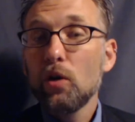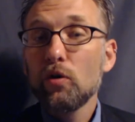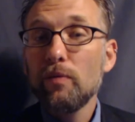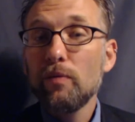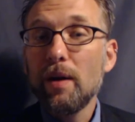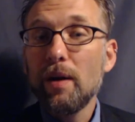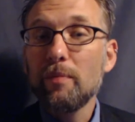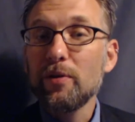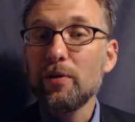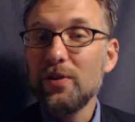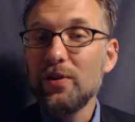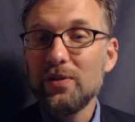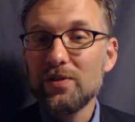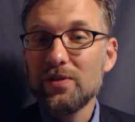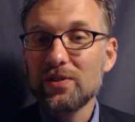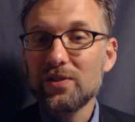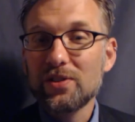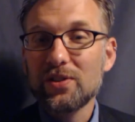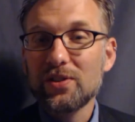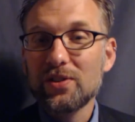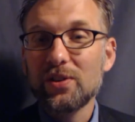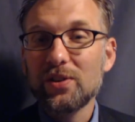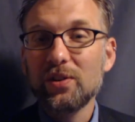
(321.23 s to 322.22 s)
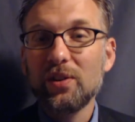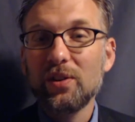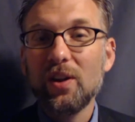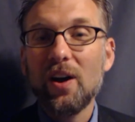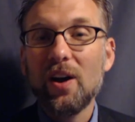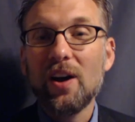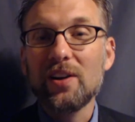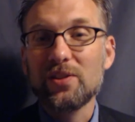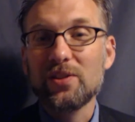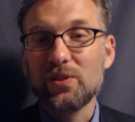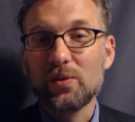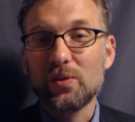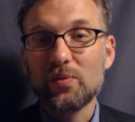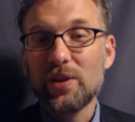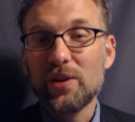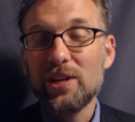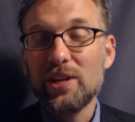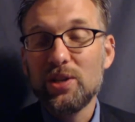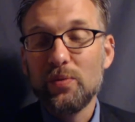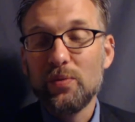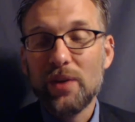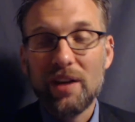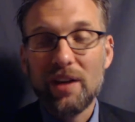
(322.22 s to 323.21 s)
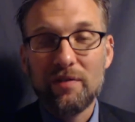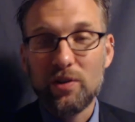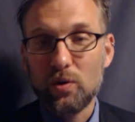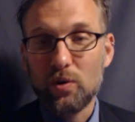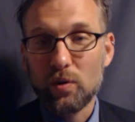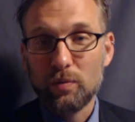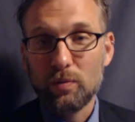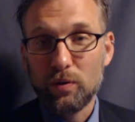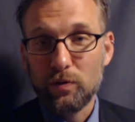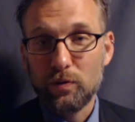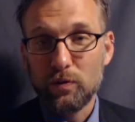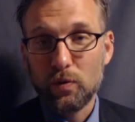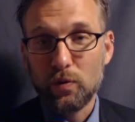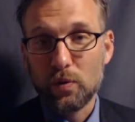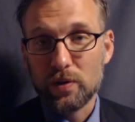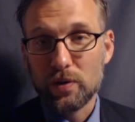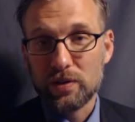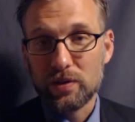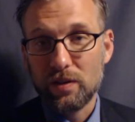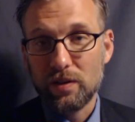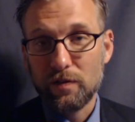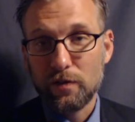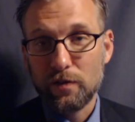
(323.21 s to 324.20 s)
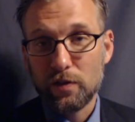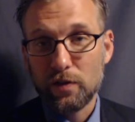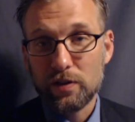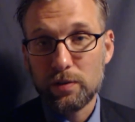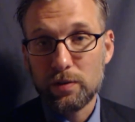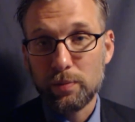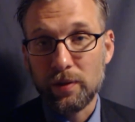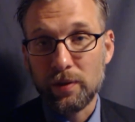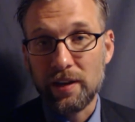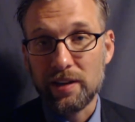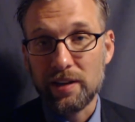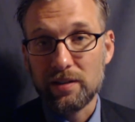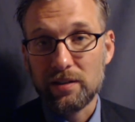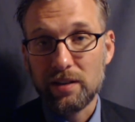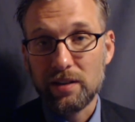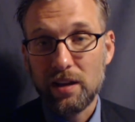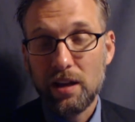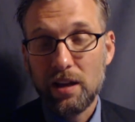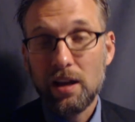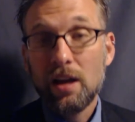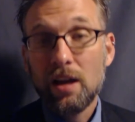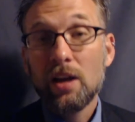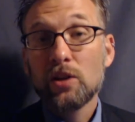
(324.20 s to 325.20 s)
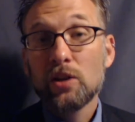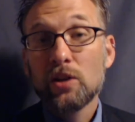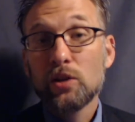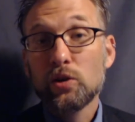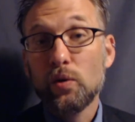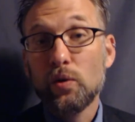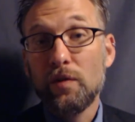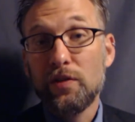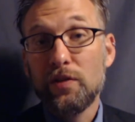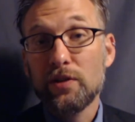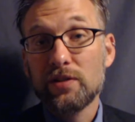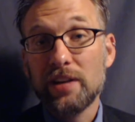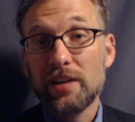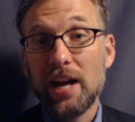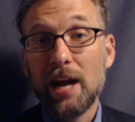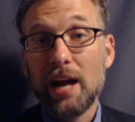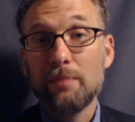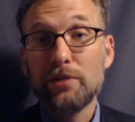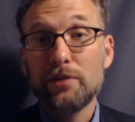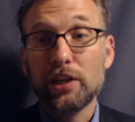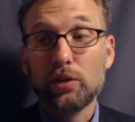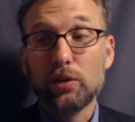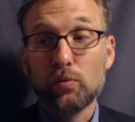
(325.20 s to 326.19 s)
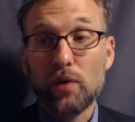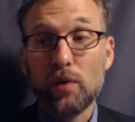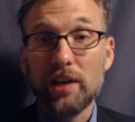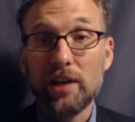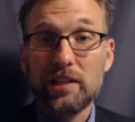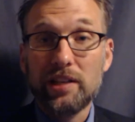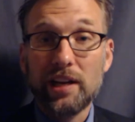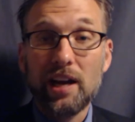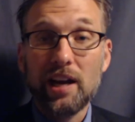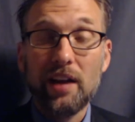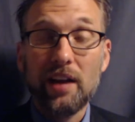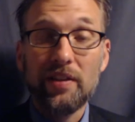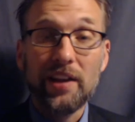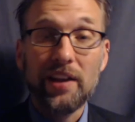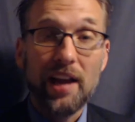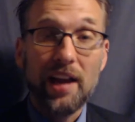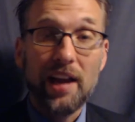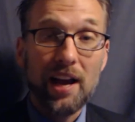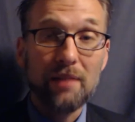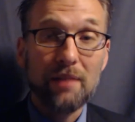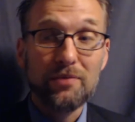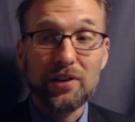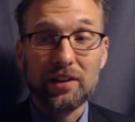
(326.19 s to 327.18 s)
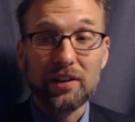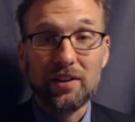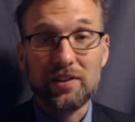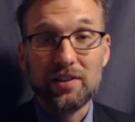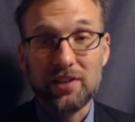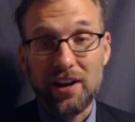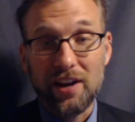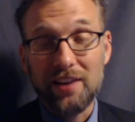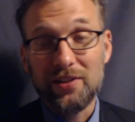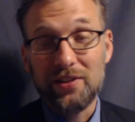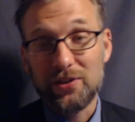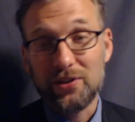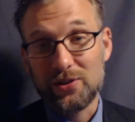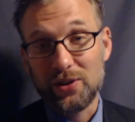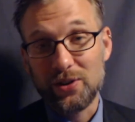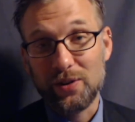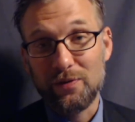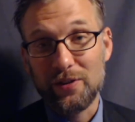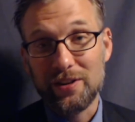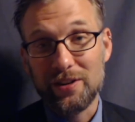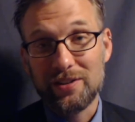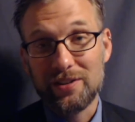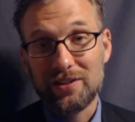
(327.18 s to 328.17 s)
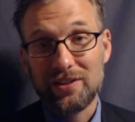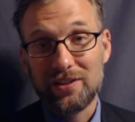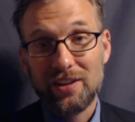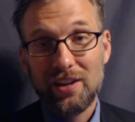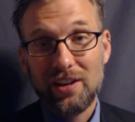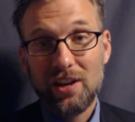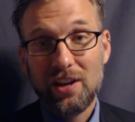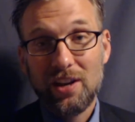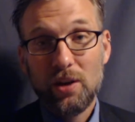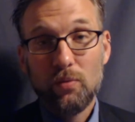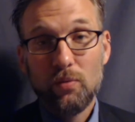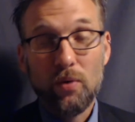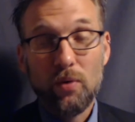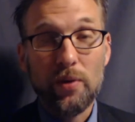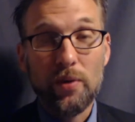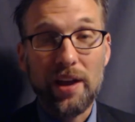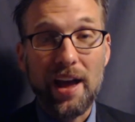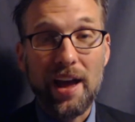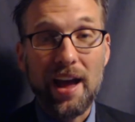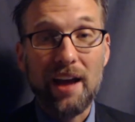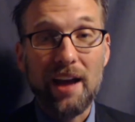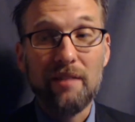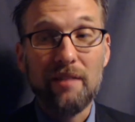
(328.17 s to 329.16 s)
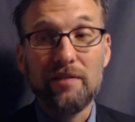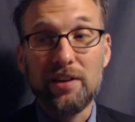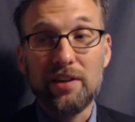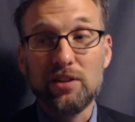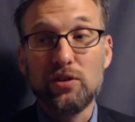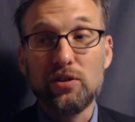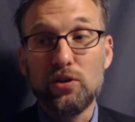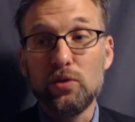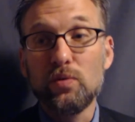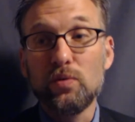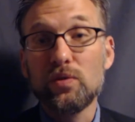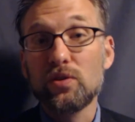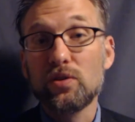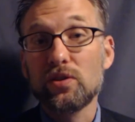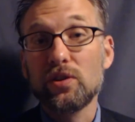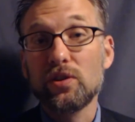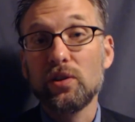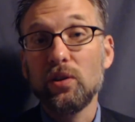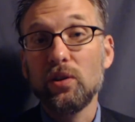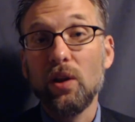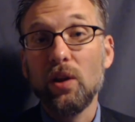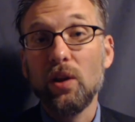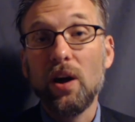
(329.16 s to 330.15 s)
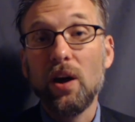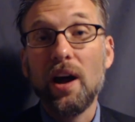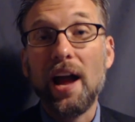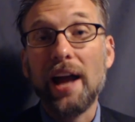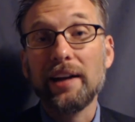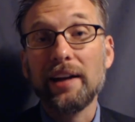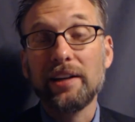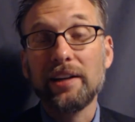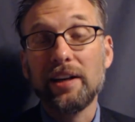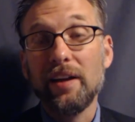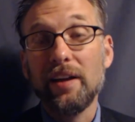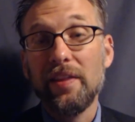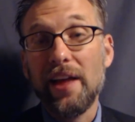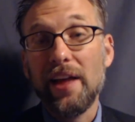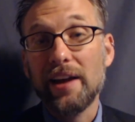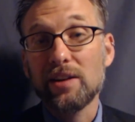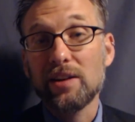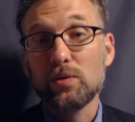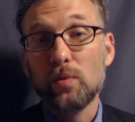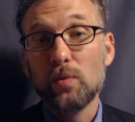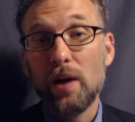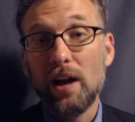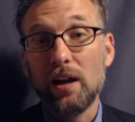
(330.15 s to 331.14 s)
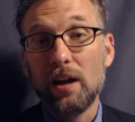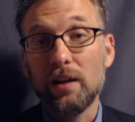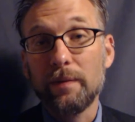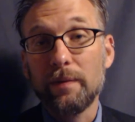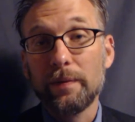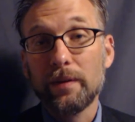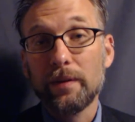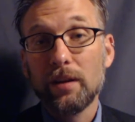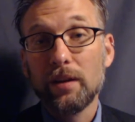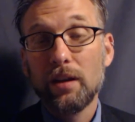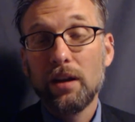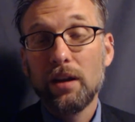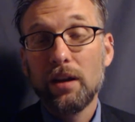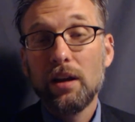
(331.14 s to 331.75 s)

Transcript: Remember, Newton's third law is the reason we have a normal force in the first place. So if there's an object resting on the object that's on the surface, what we have is Newton's third law acting on that as well.